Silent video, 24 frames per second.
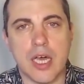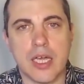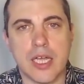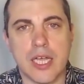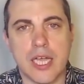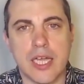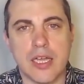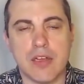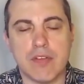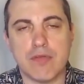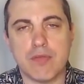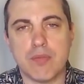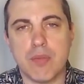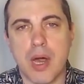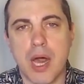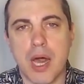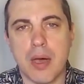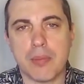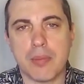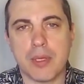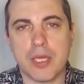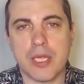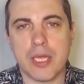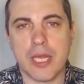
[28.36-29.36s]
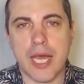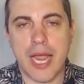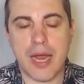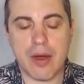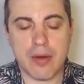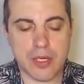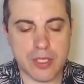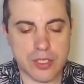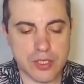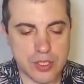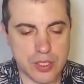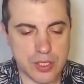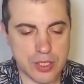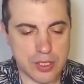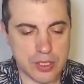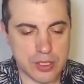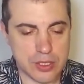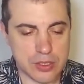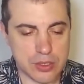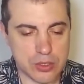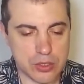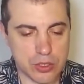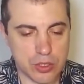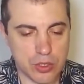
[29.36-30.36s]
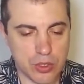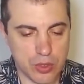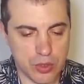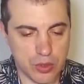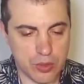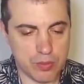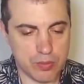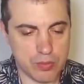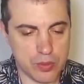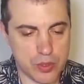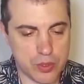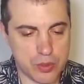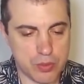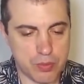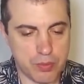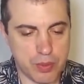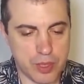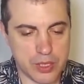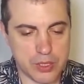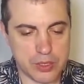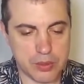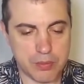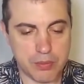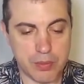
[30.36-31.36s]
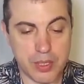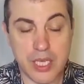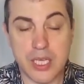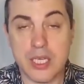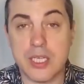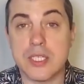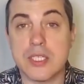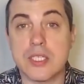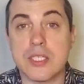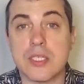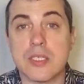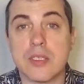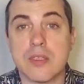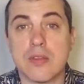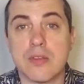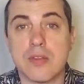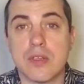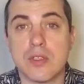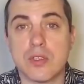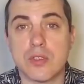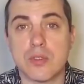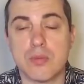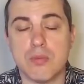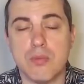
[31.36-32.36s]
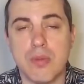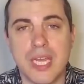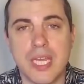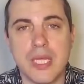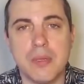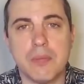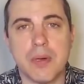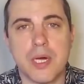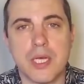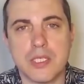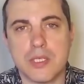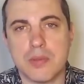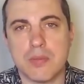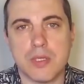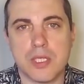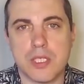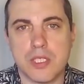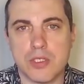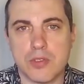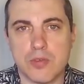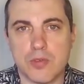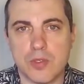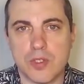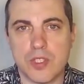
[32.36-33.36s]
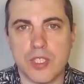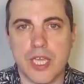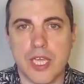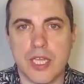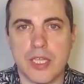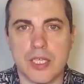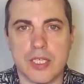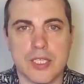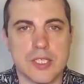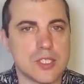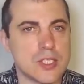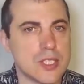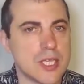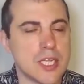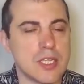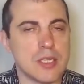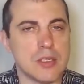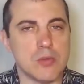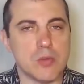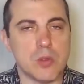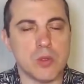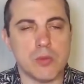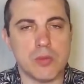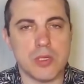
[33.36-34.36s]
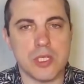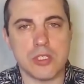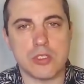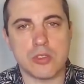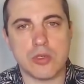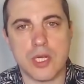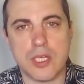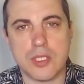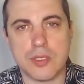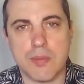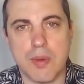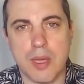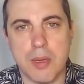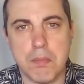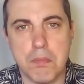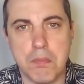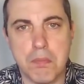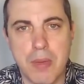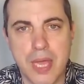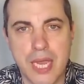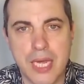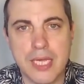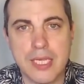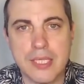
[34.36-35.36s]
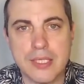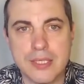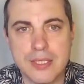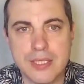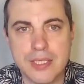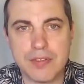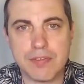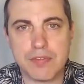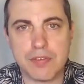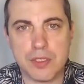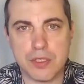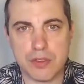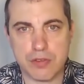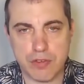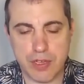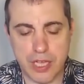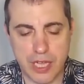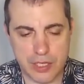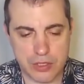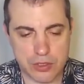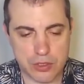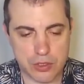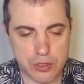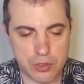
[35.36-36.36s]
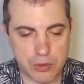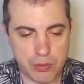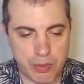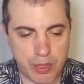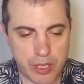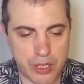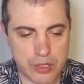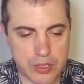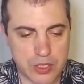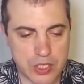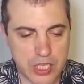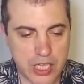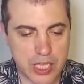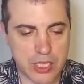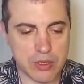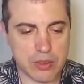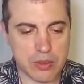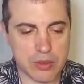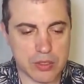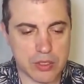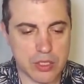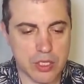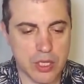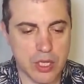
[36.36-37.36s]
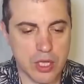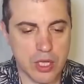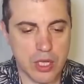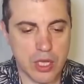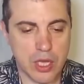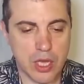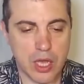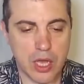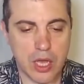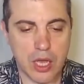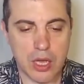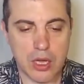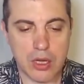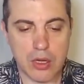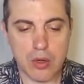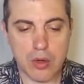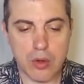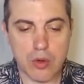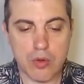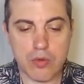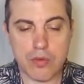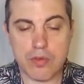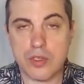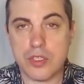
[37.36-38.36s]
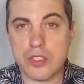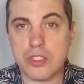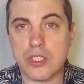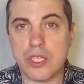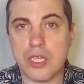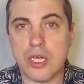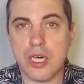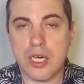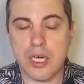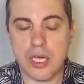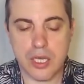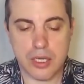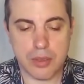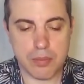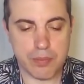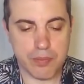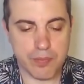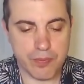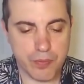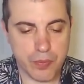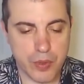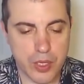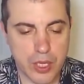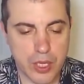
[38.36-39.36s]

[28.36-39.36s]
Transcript: uh, kind of popularity terms, but because there's many possibilities for scaling, and scaling will be addressed by many different factors being scaled uh, over time.